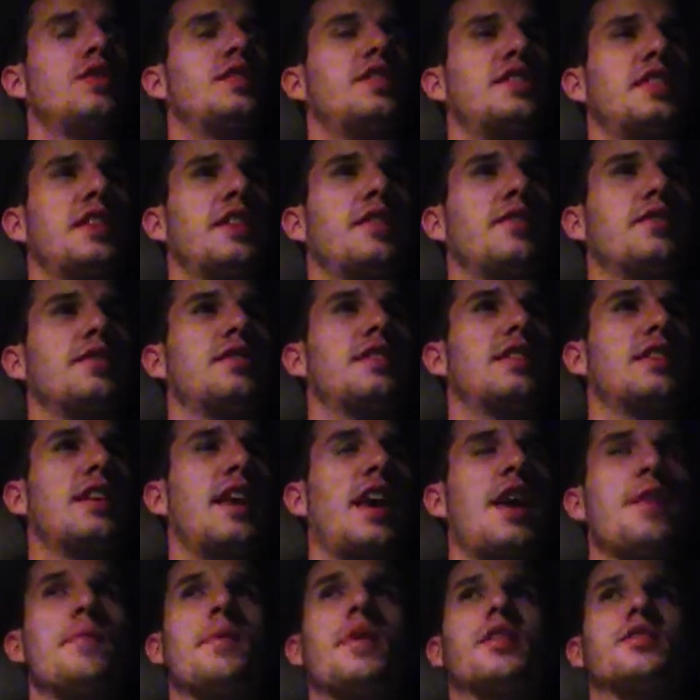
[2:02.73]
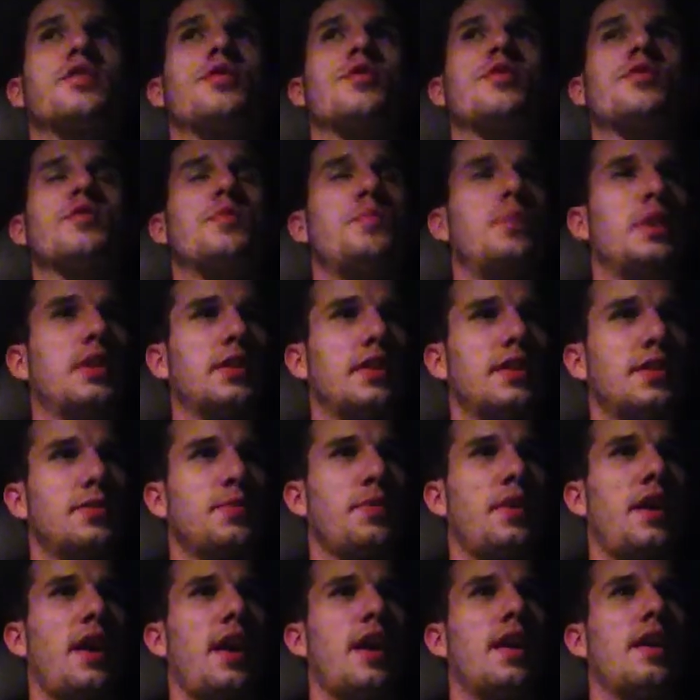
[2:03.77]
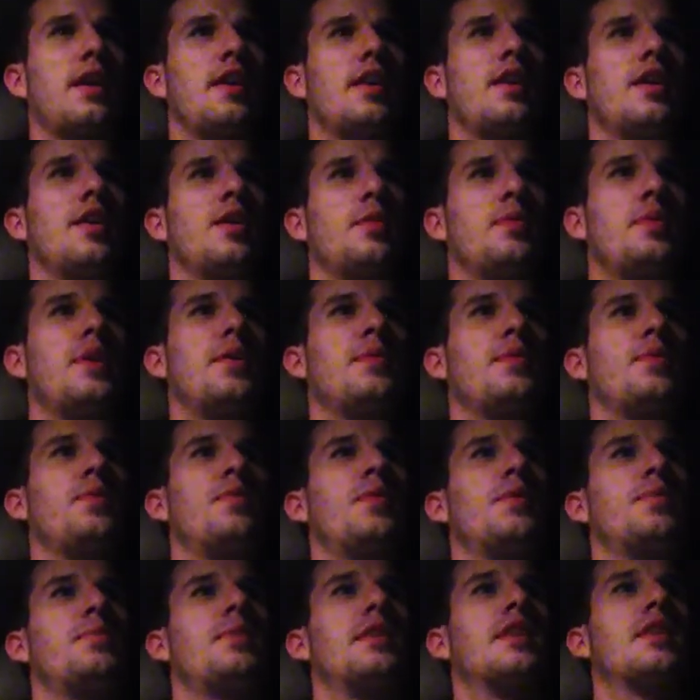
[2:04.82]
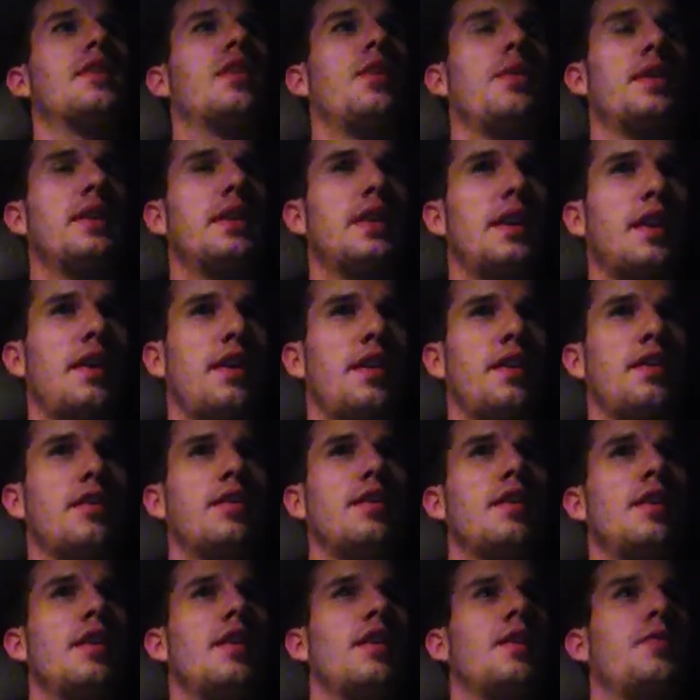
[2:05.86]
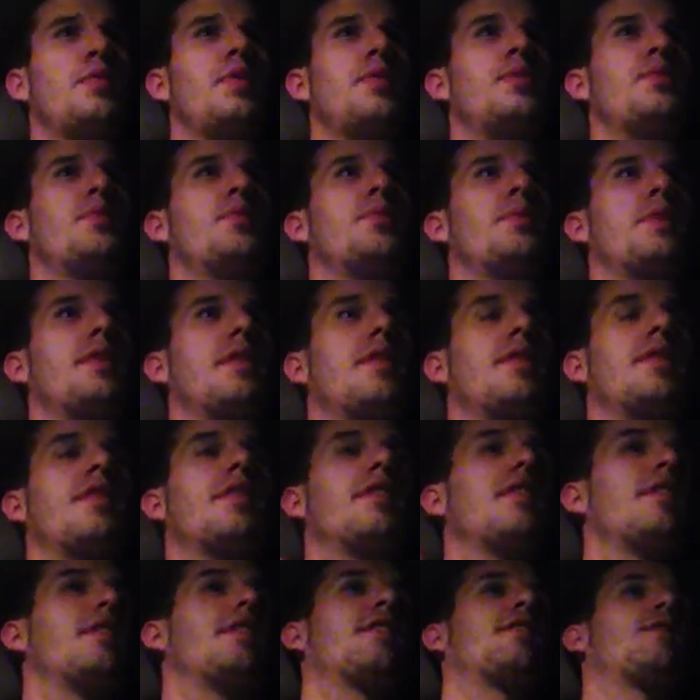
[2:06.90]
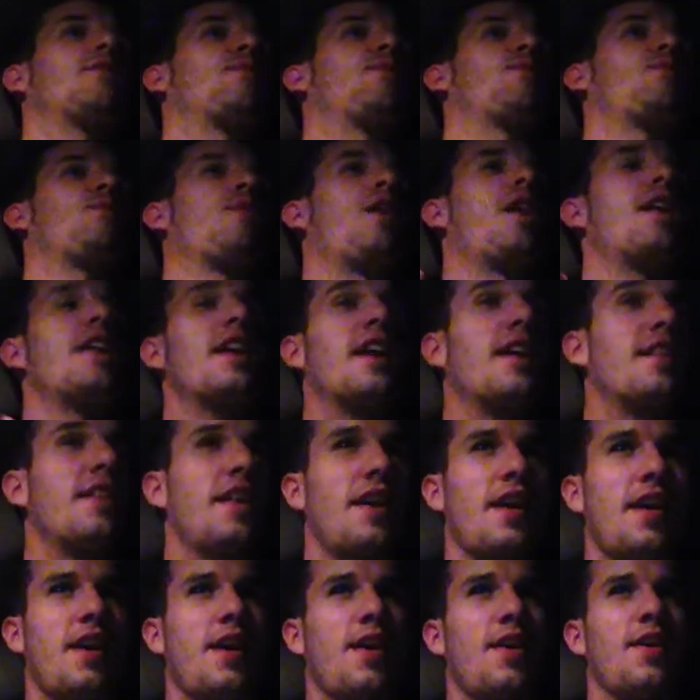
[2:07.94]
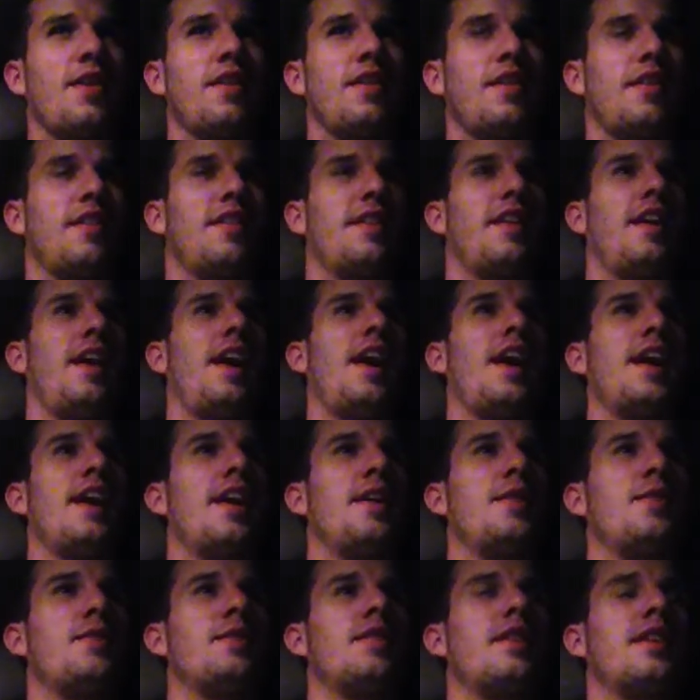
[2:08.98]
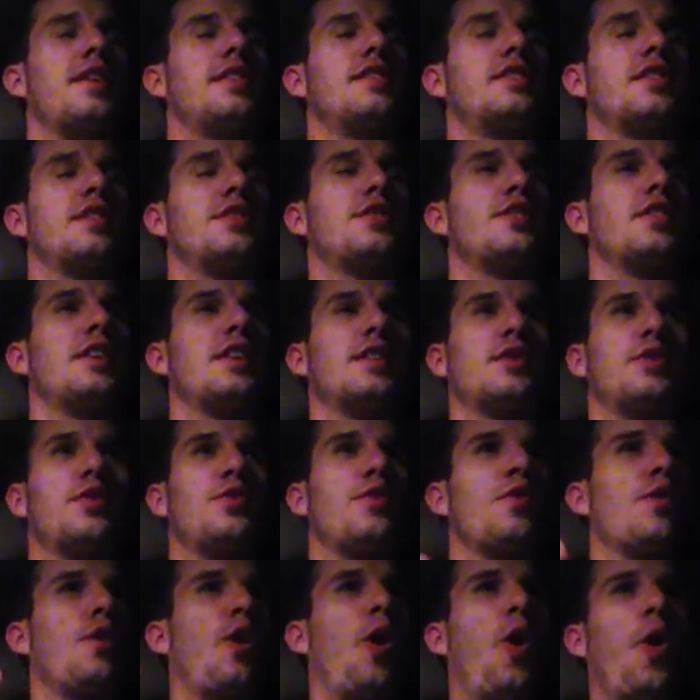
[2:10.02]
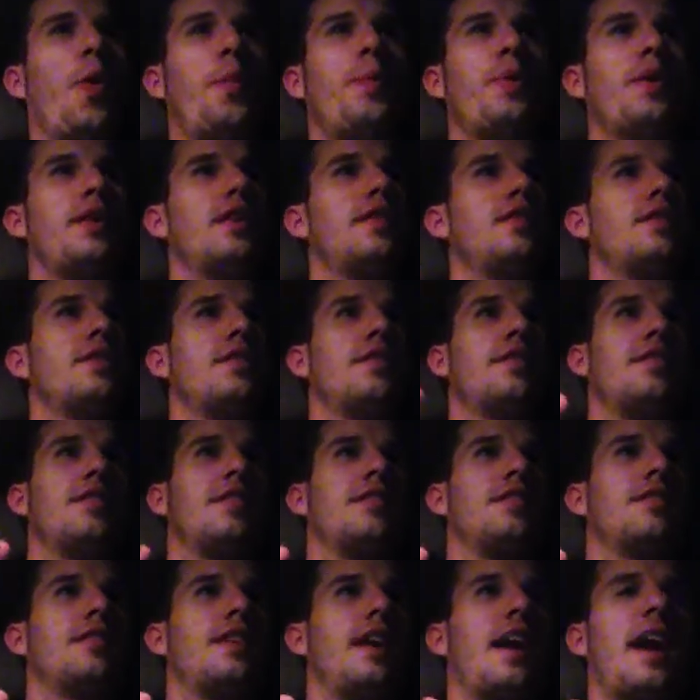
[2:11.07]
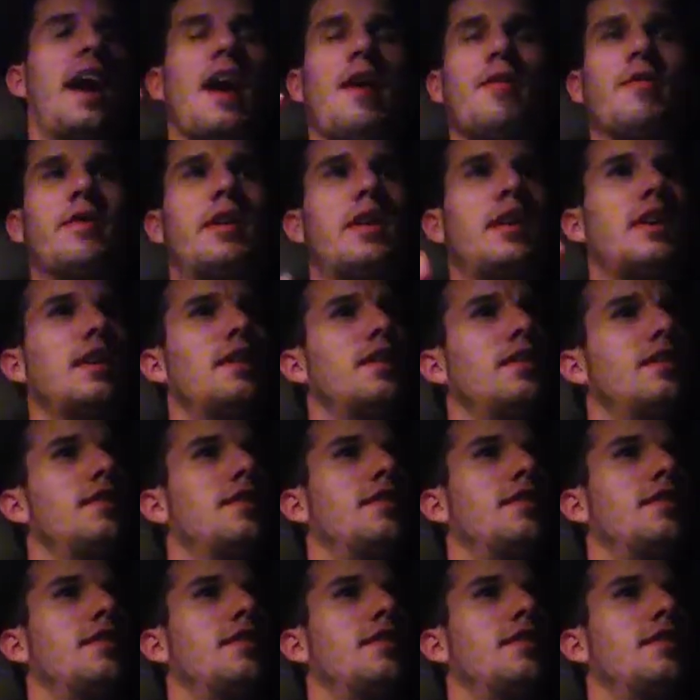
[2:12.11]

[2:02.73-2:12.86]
Sears and Kmart stores were built this way, people would be going there, people would be running there. It's such a nice store. Open, airy,